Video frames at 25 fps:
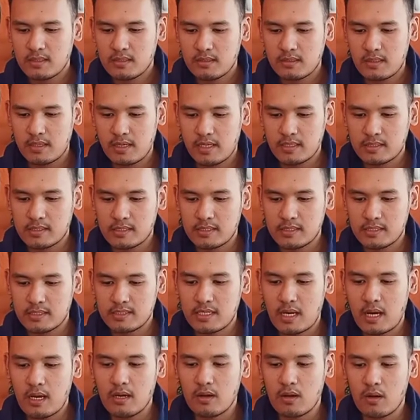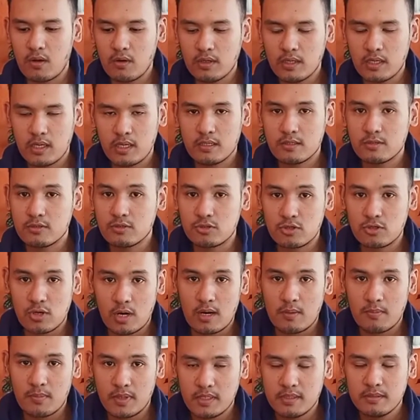The next is dialogue in
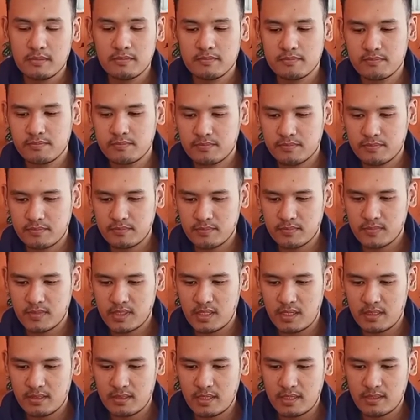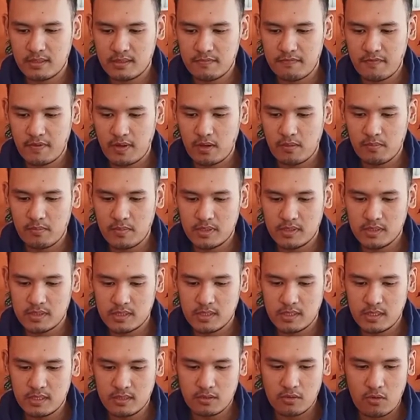drama. And then
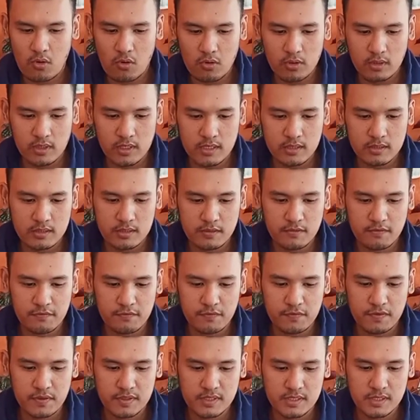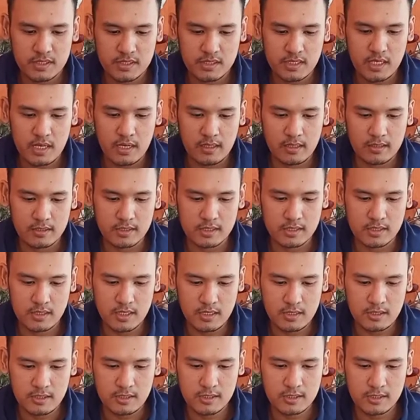developments in cognitive
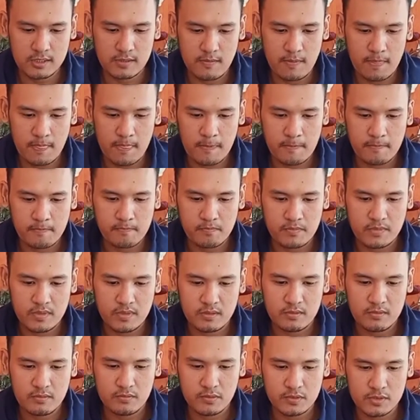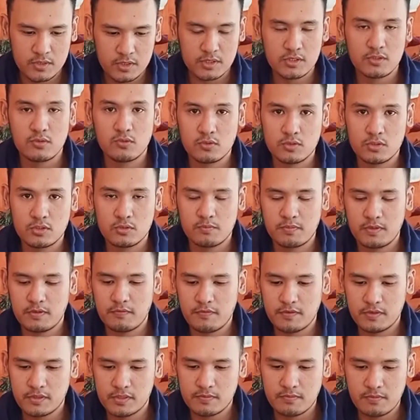stylistics, which is also
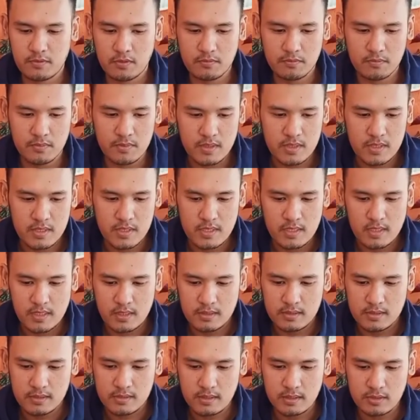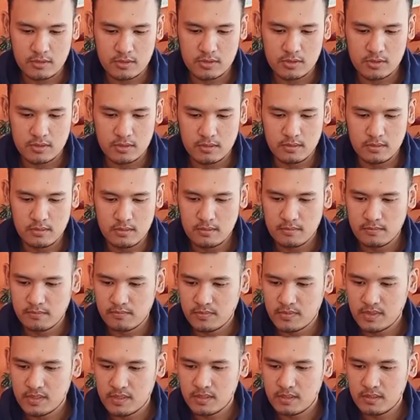previous from section
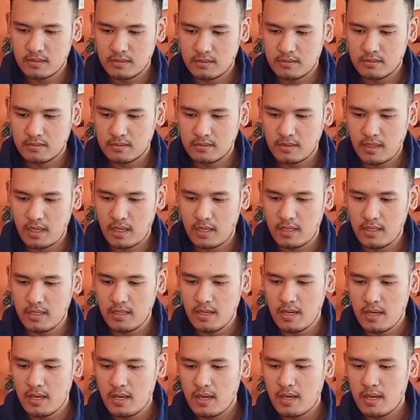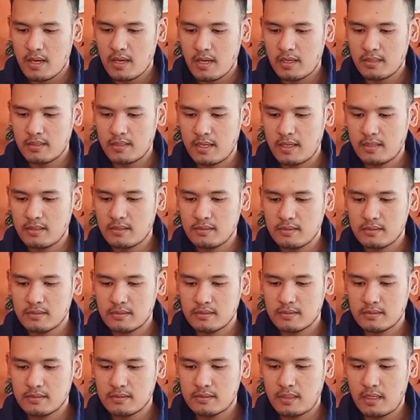A. And then
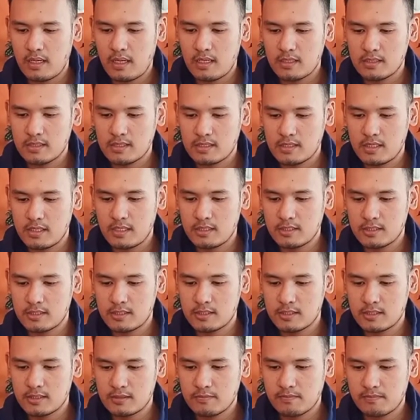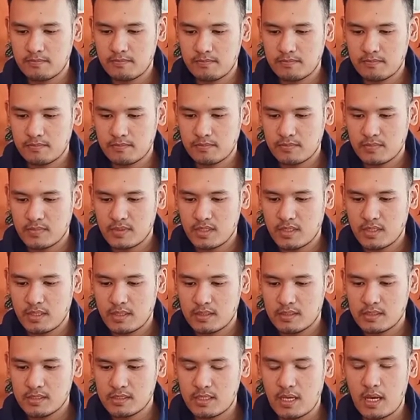the last is
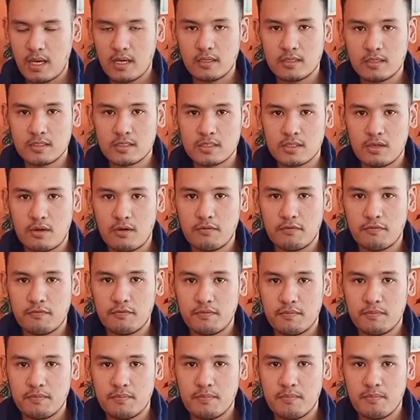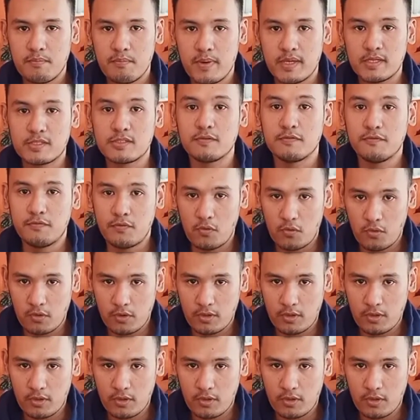styles of metaphor.